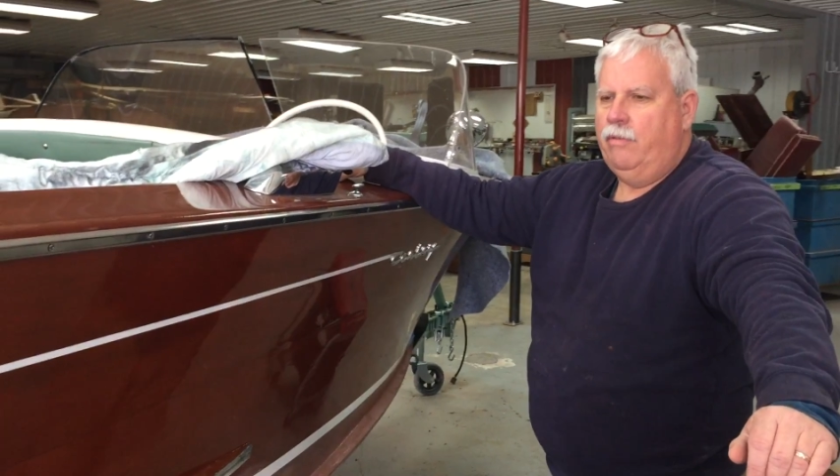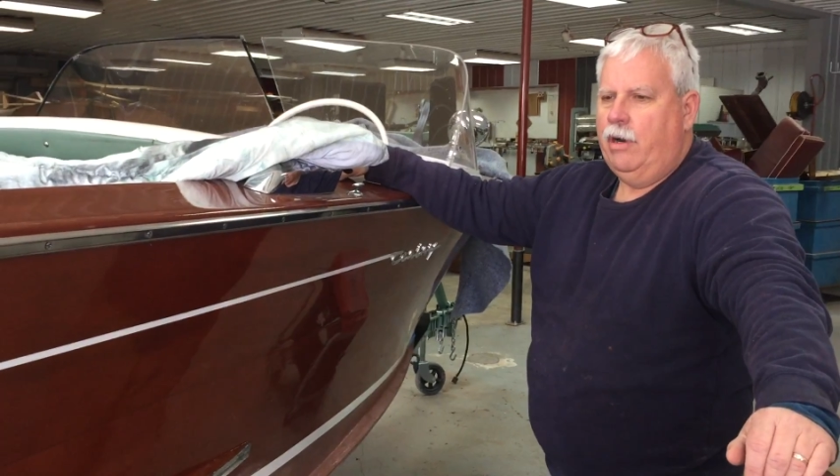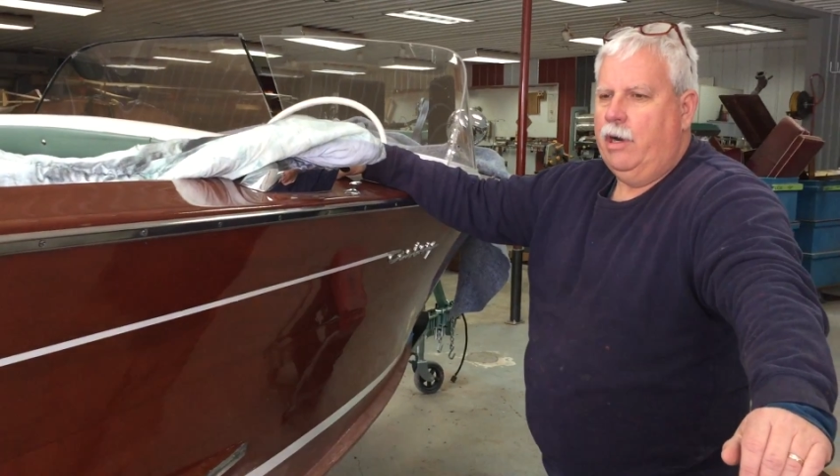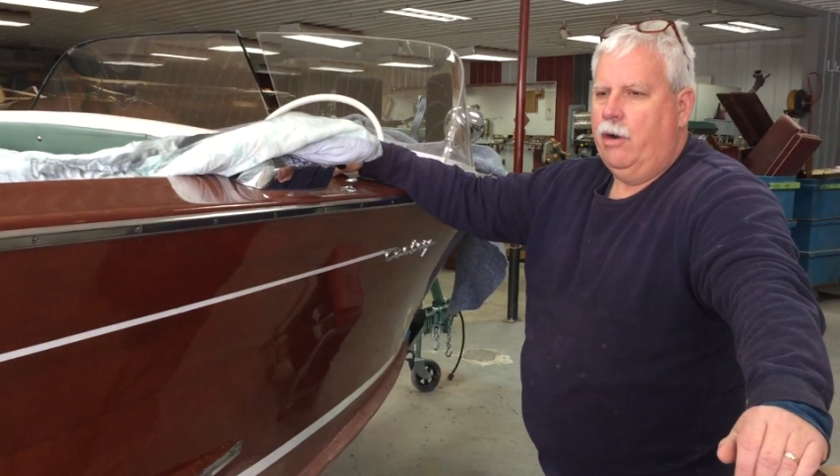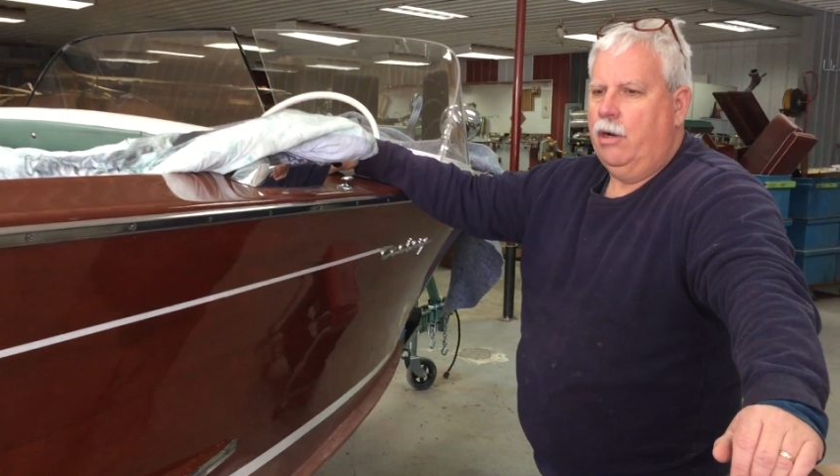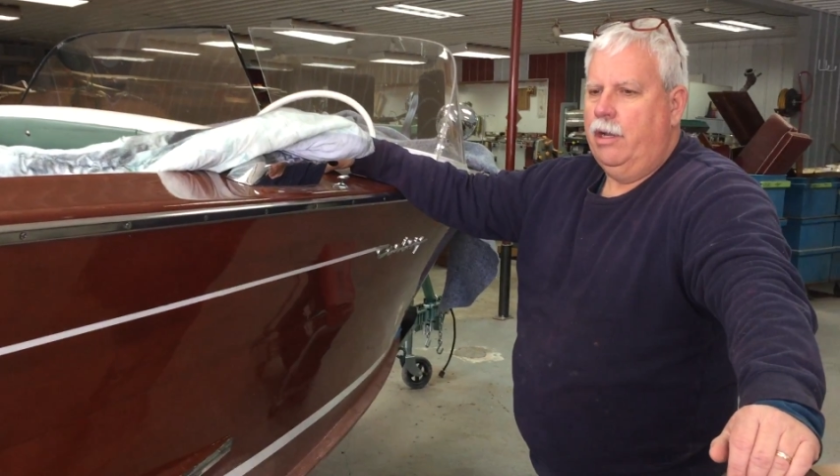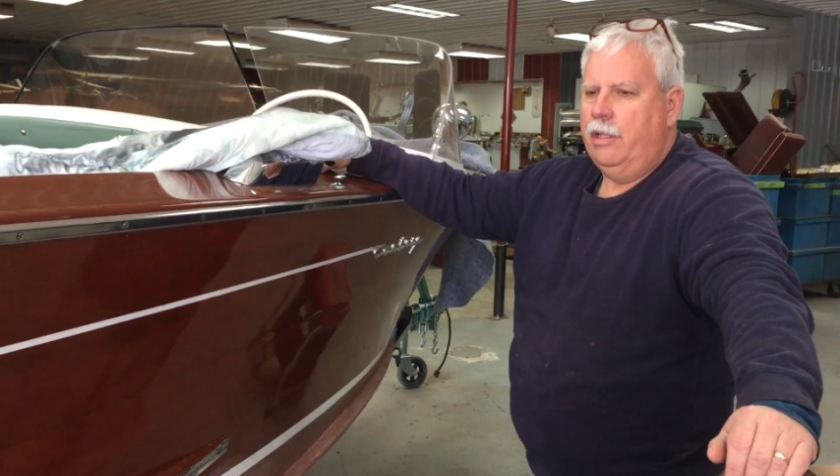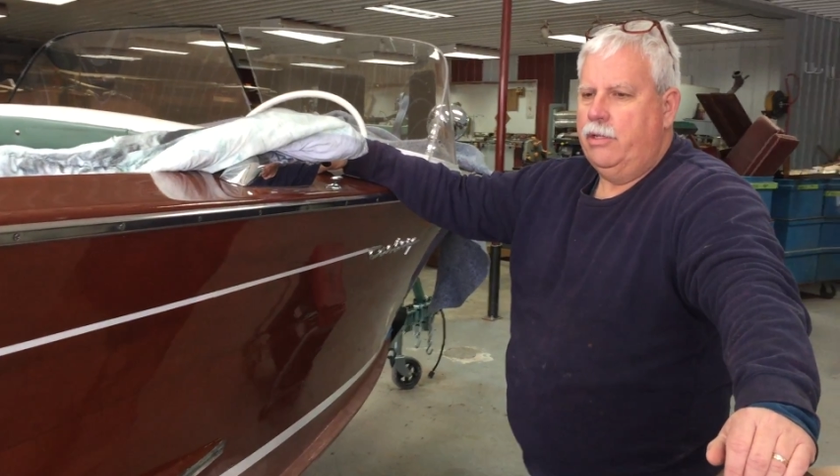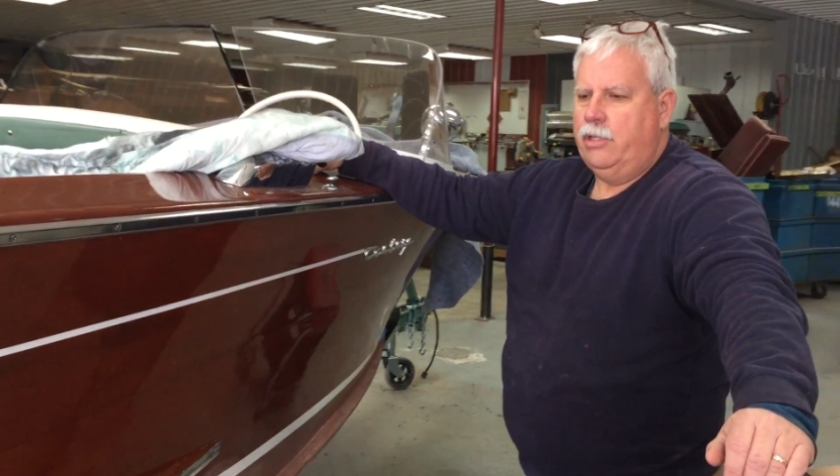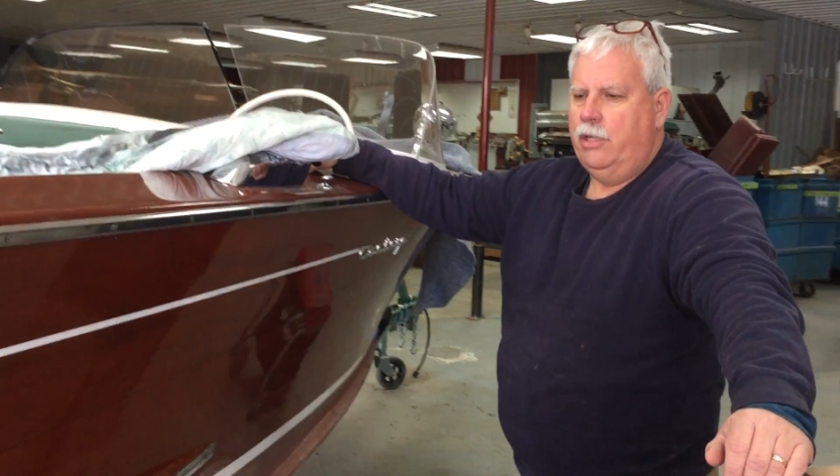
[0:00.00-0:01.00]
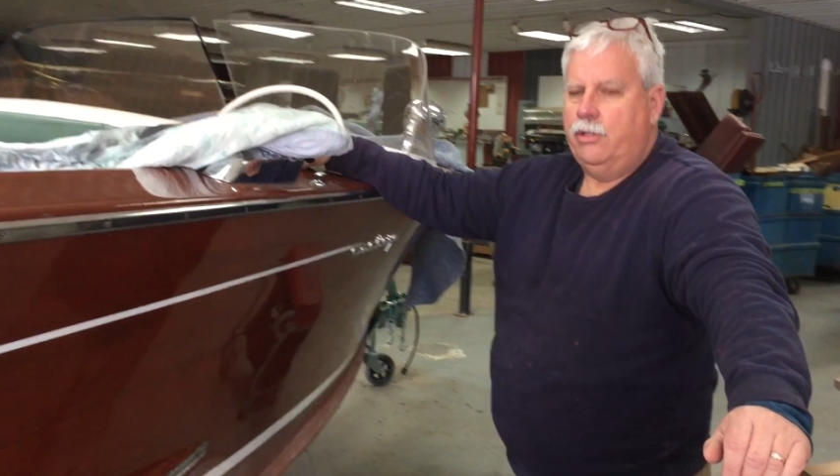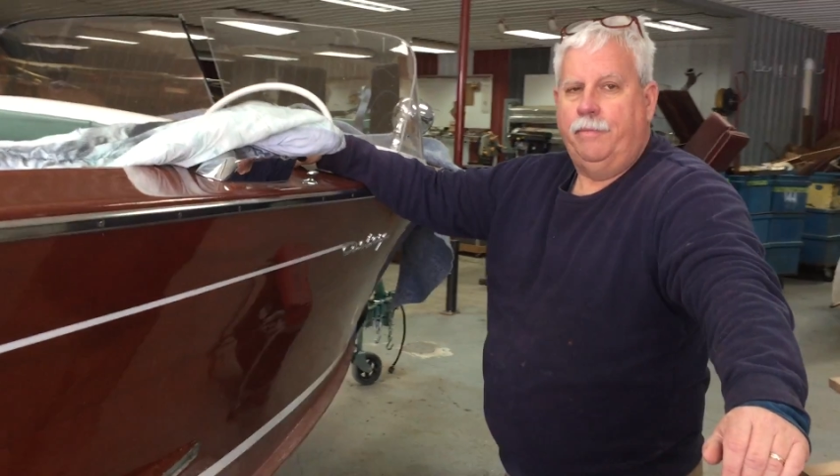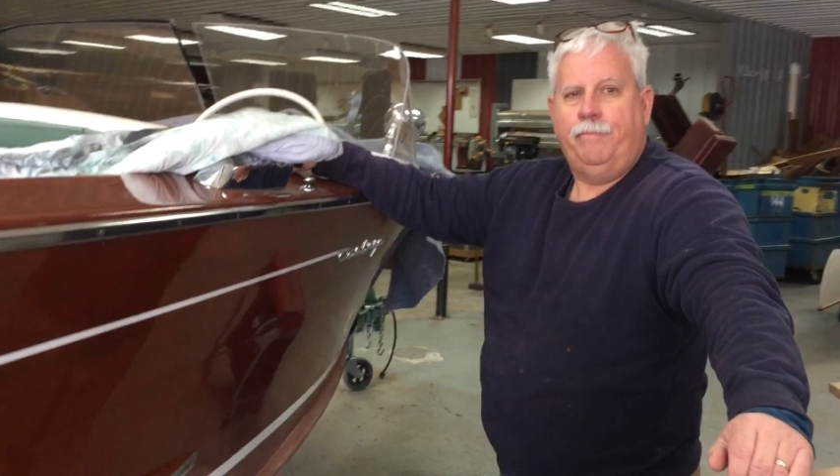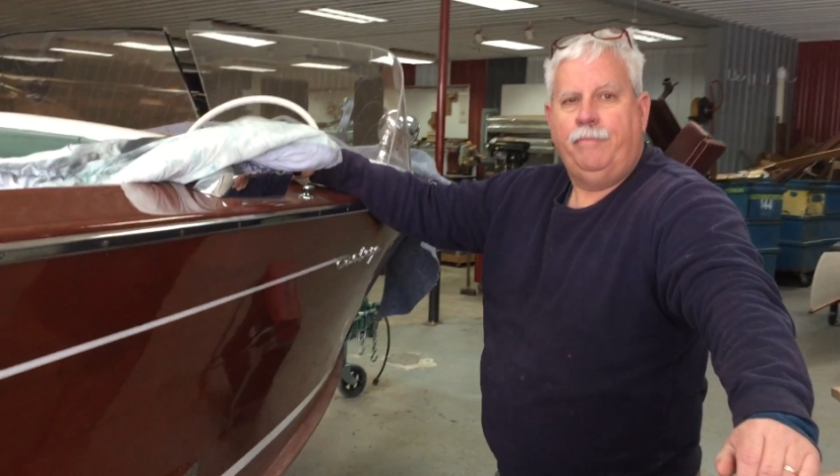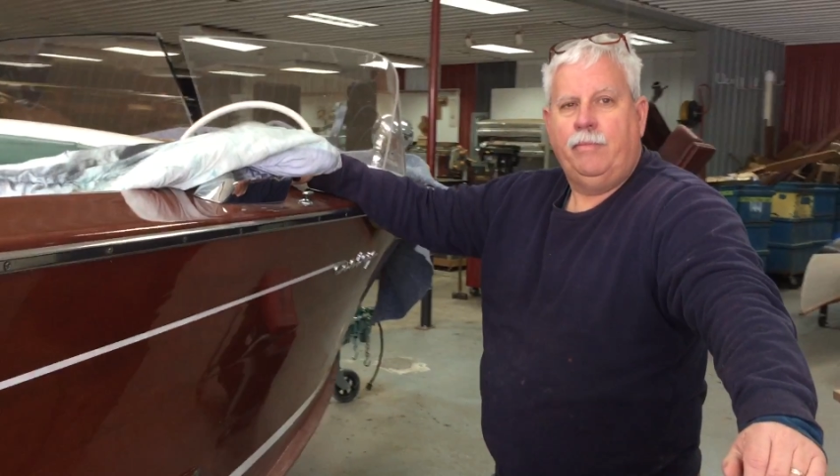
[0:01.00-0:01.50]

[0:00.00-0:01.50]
very early this season.